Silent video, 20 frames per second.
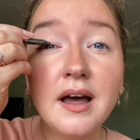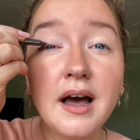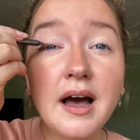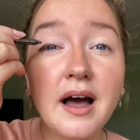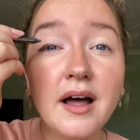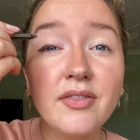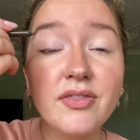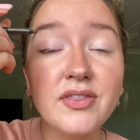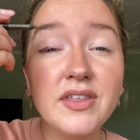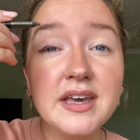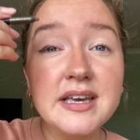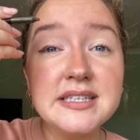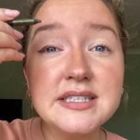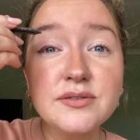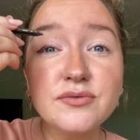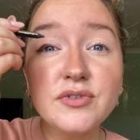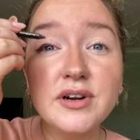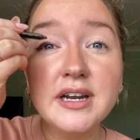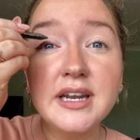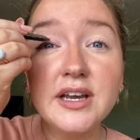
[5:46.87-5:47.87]
And these are
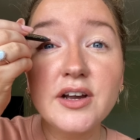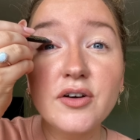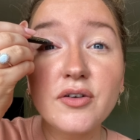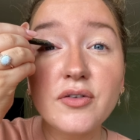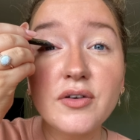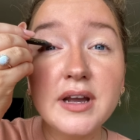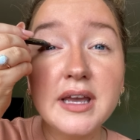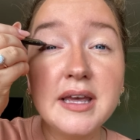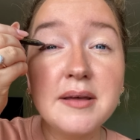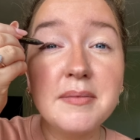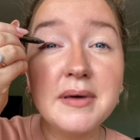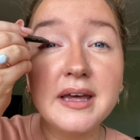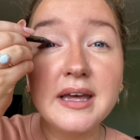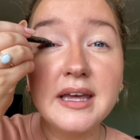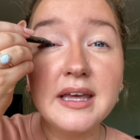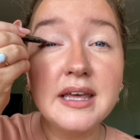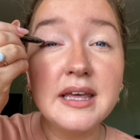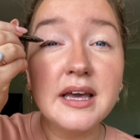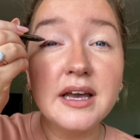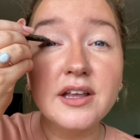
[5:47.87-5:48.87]
really
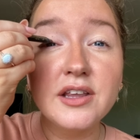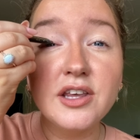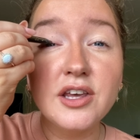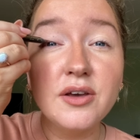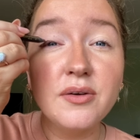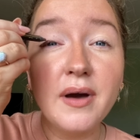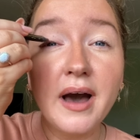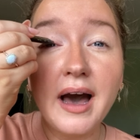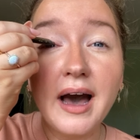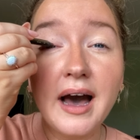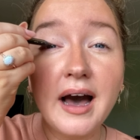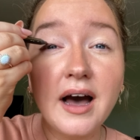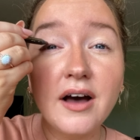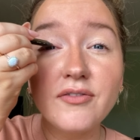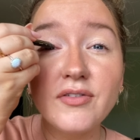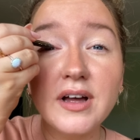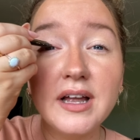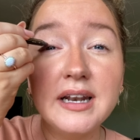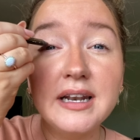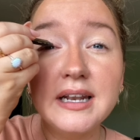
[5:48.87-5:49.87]
creamy and you
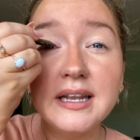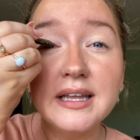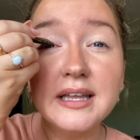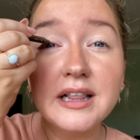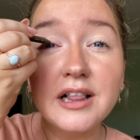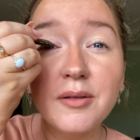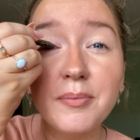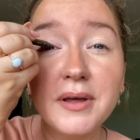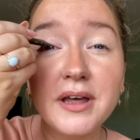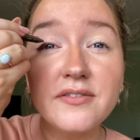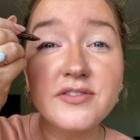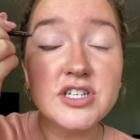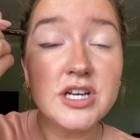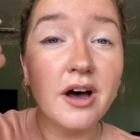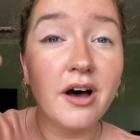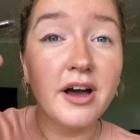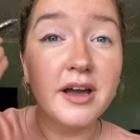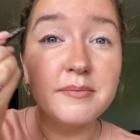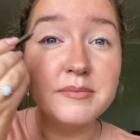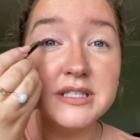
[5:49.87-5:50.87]
have a little bit of
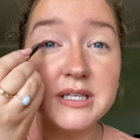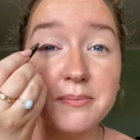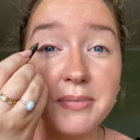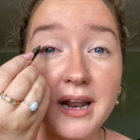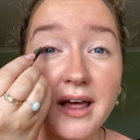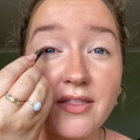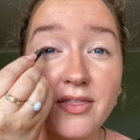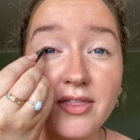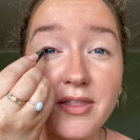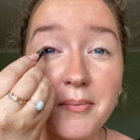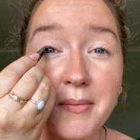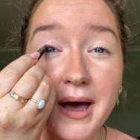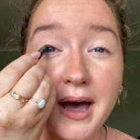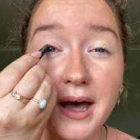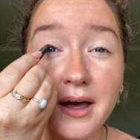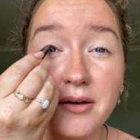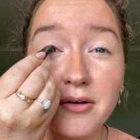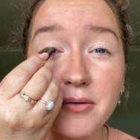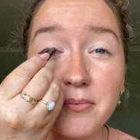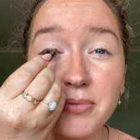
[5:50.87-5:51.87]
time to blend them
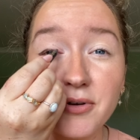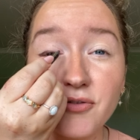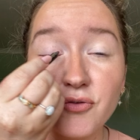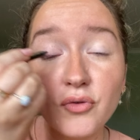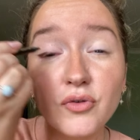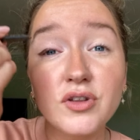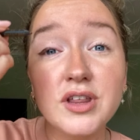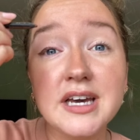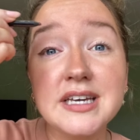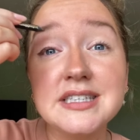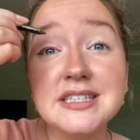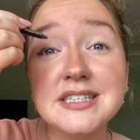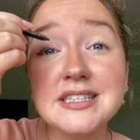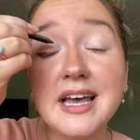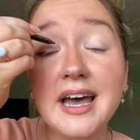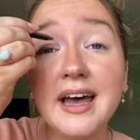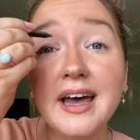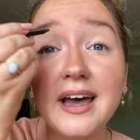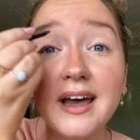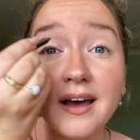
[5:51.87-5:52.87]
out before they
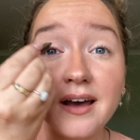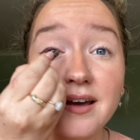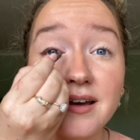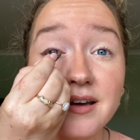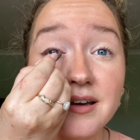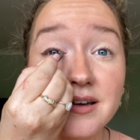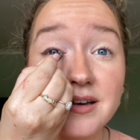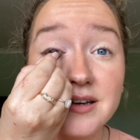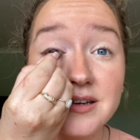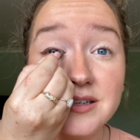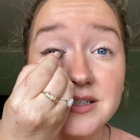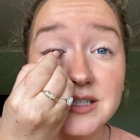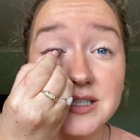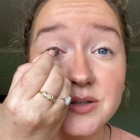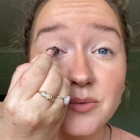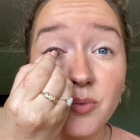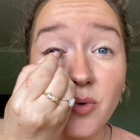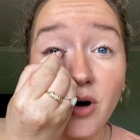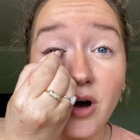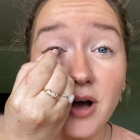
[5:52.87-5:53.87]
set. So
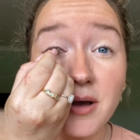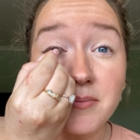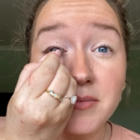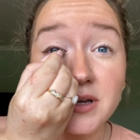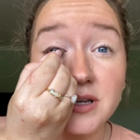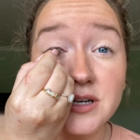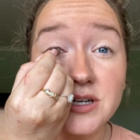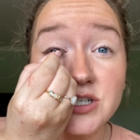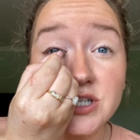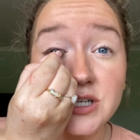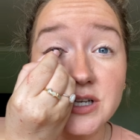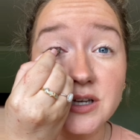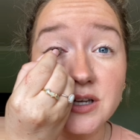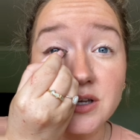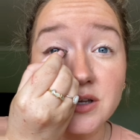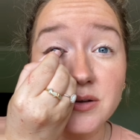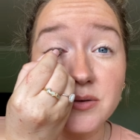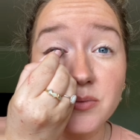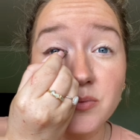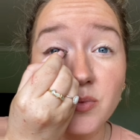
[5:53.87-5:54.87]
what I'm going to
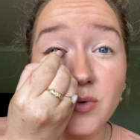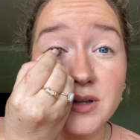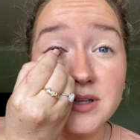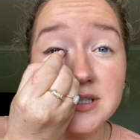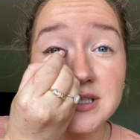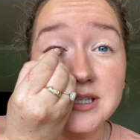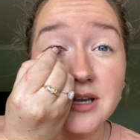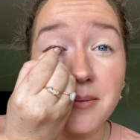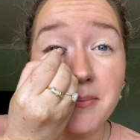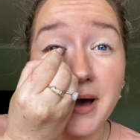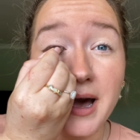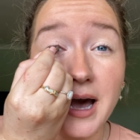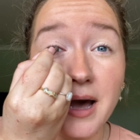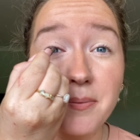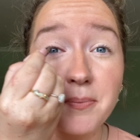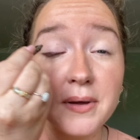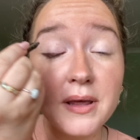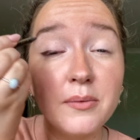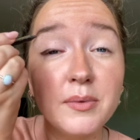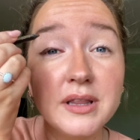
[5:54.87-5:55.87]
do once I'm
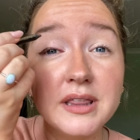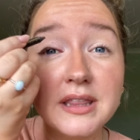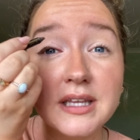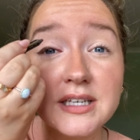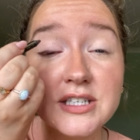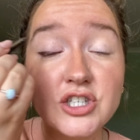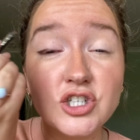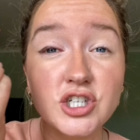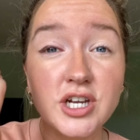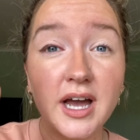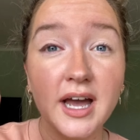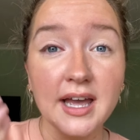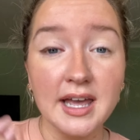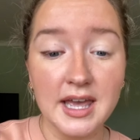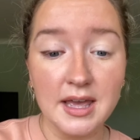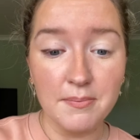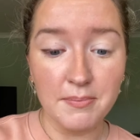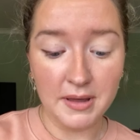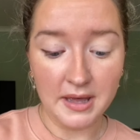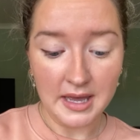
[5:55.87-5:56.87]
happy with this
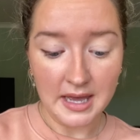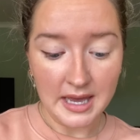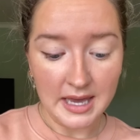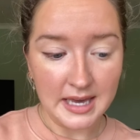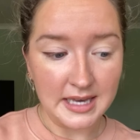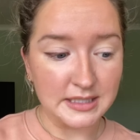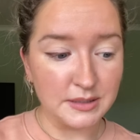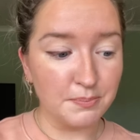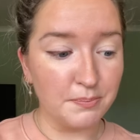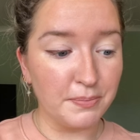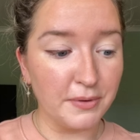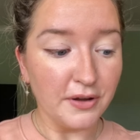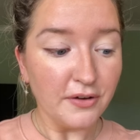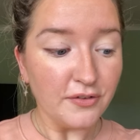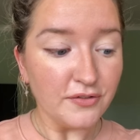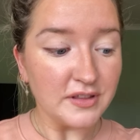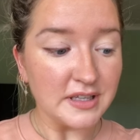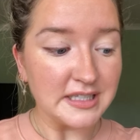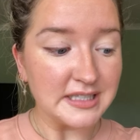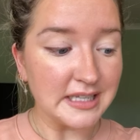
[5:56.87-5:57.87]
shape is
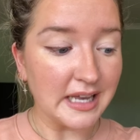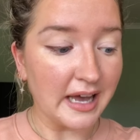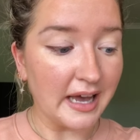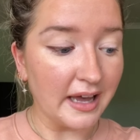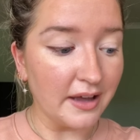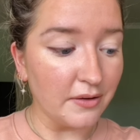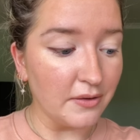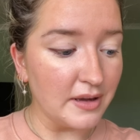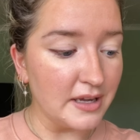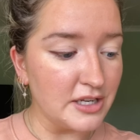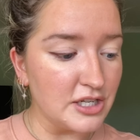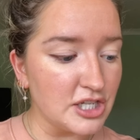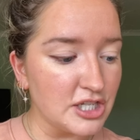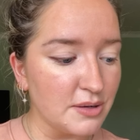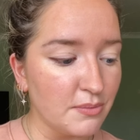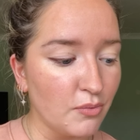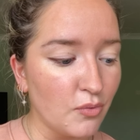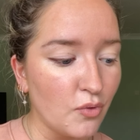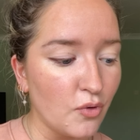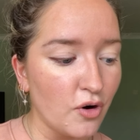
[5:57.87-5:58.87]
buff this out into
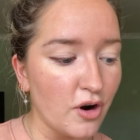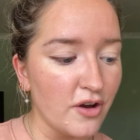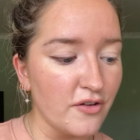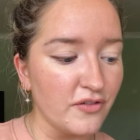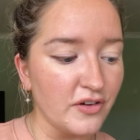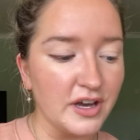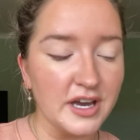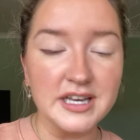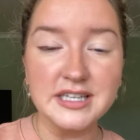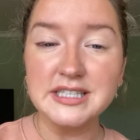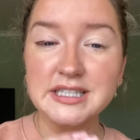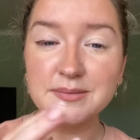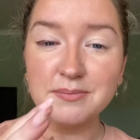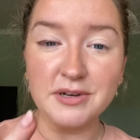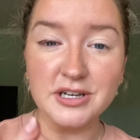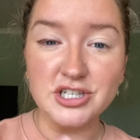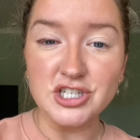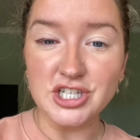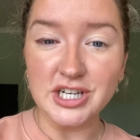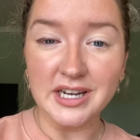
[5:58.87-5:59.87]
more of a
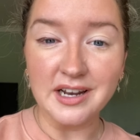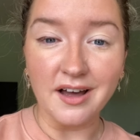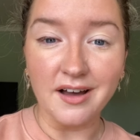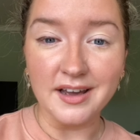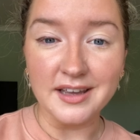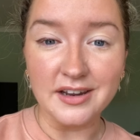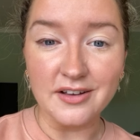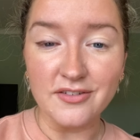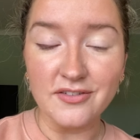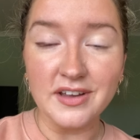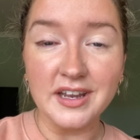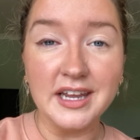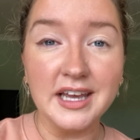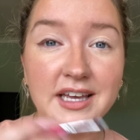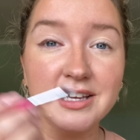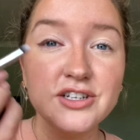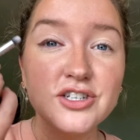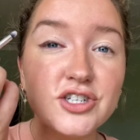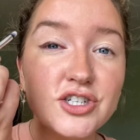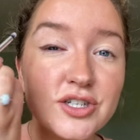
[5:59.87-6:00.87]
smudgy liner
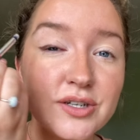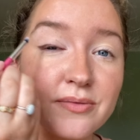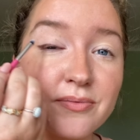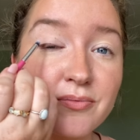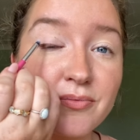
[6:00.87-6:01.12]
finish.